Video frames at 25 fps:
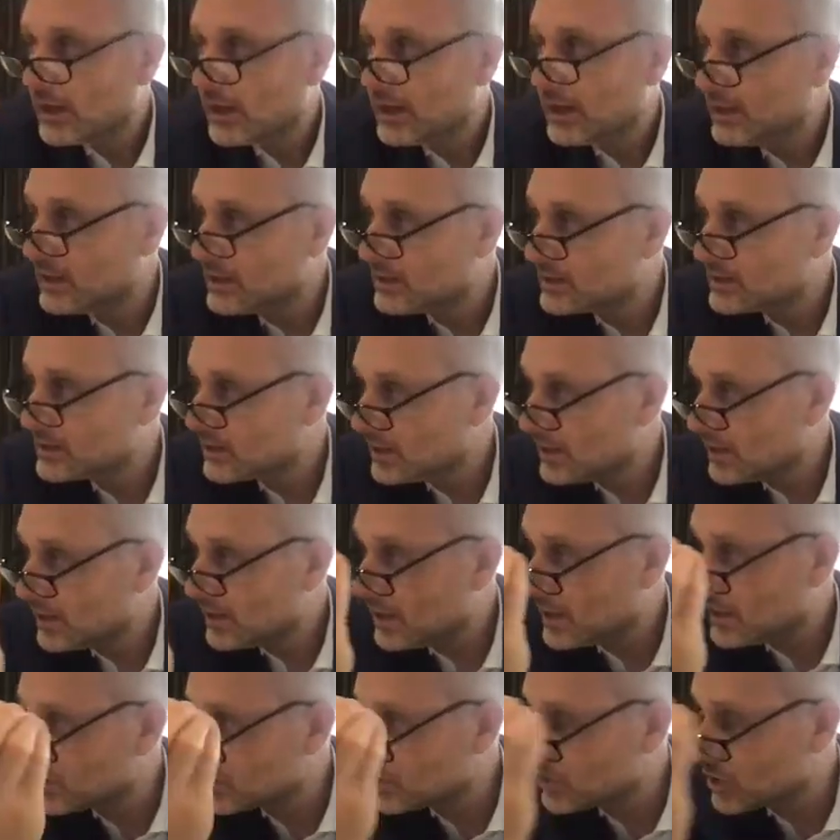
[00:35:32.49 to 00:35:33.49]
is
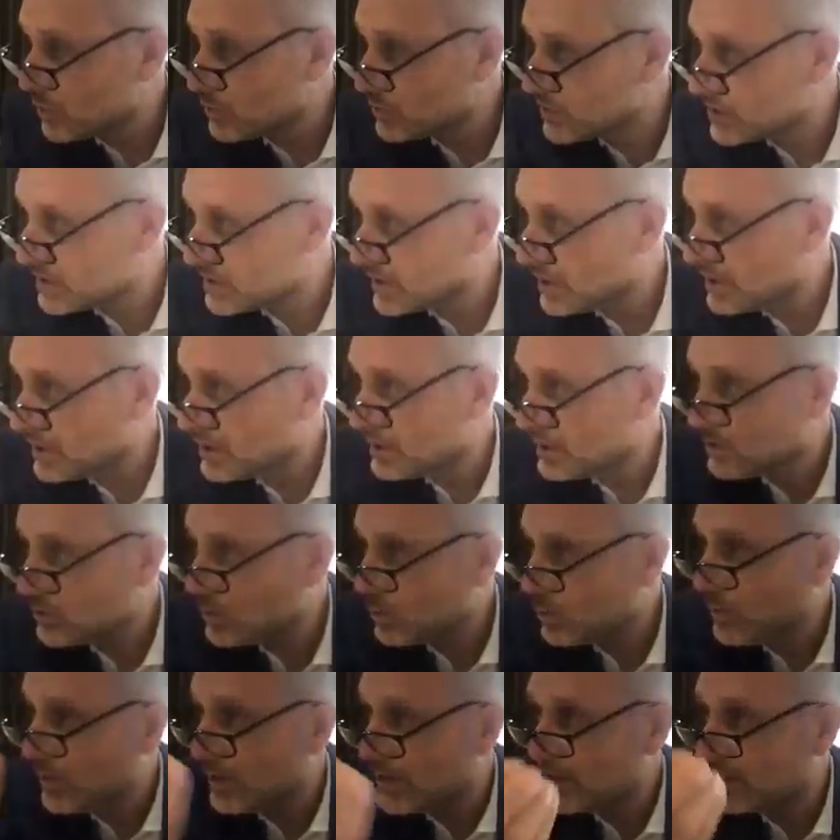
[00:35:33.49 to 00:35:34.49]
associated
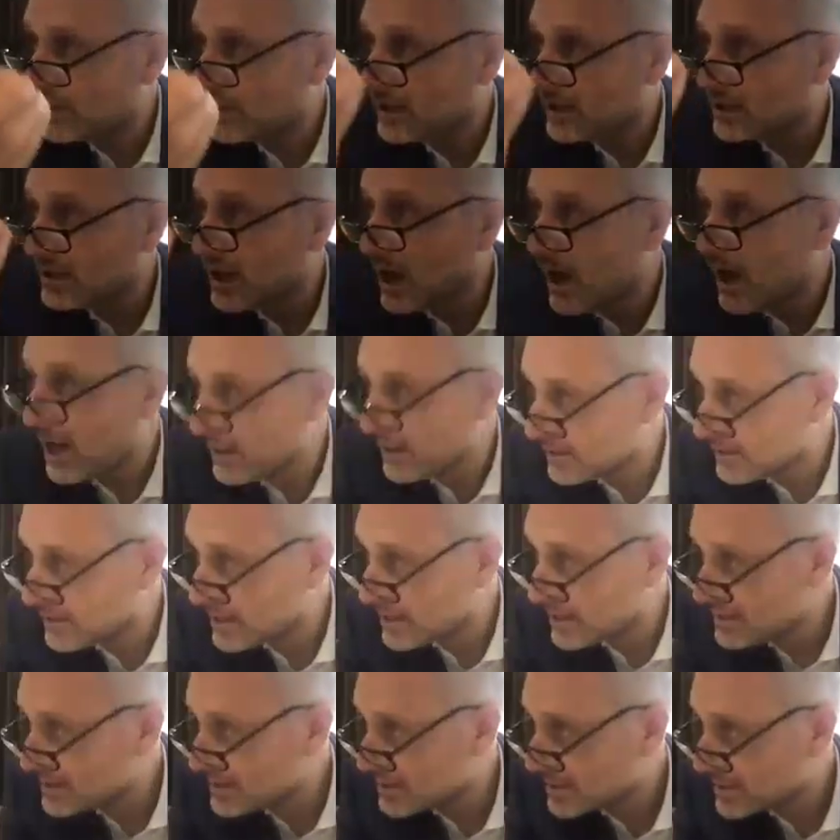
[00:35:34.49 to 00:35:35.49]
with the
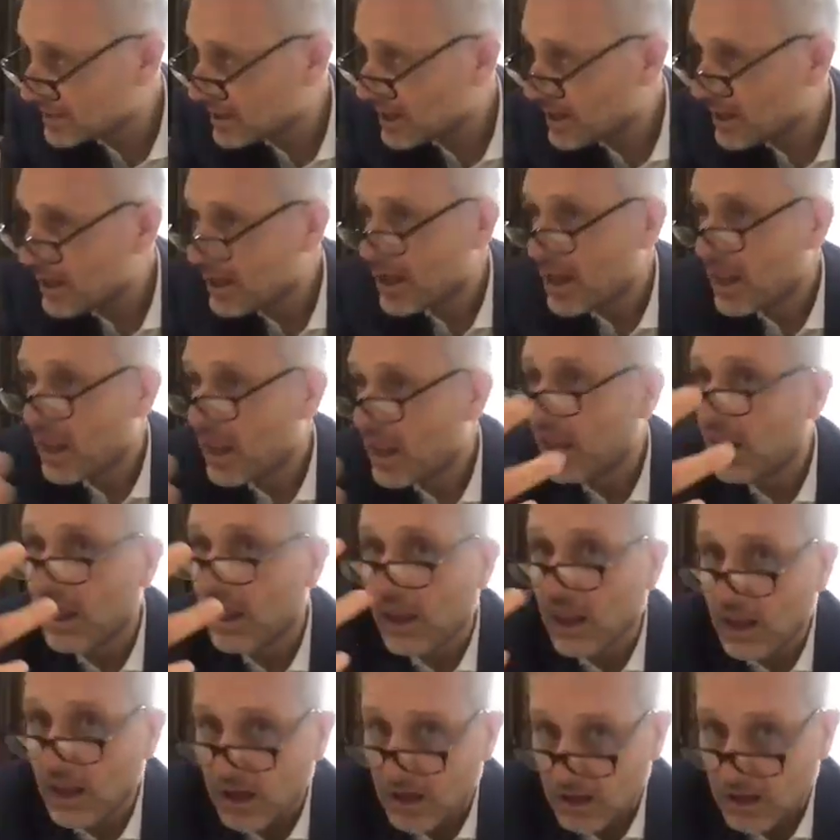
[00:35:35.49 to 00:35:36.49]
holidays.
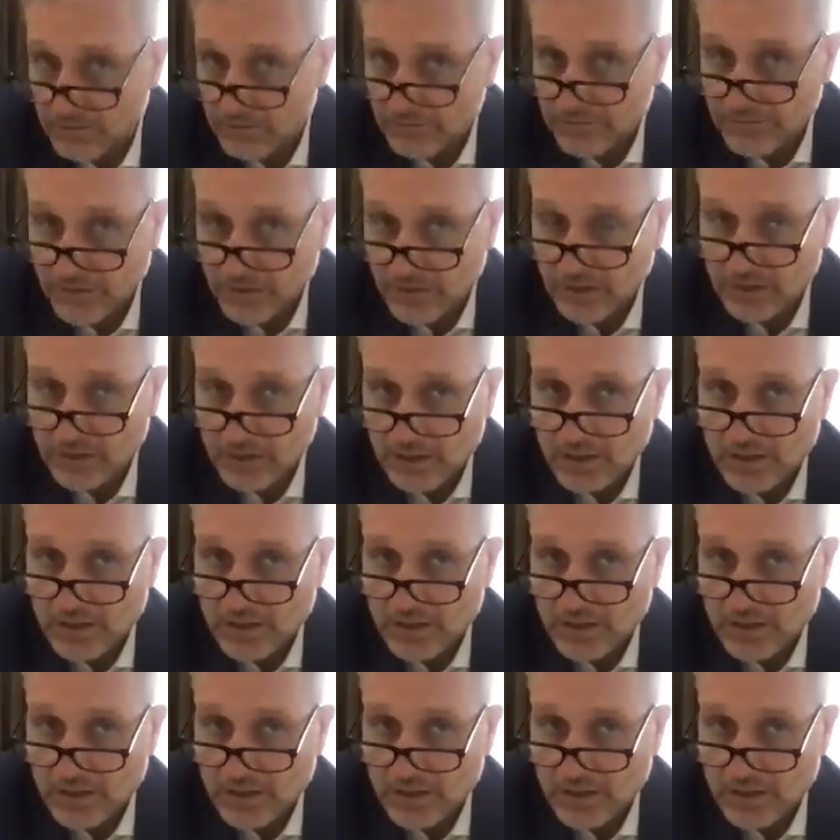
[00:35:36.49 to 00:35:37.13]
Love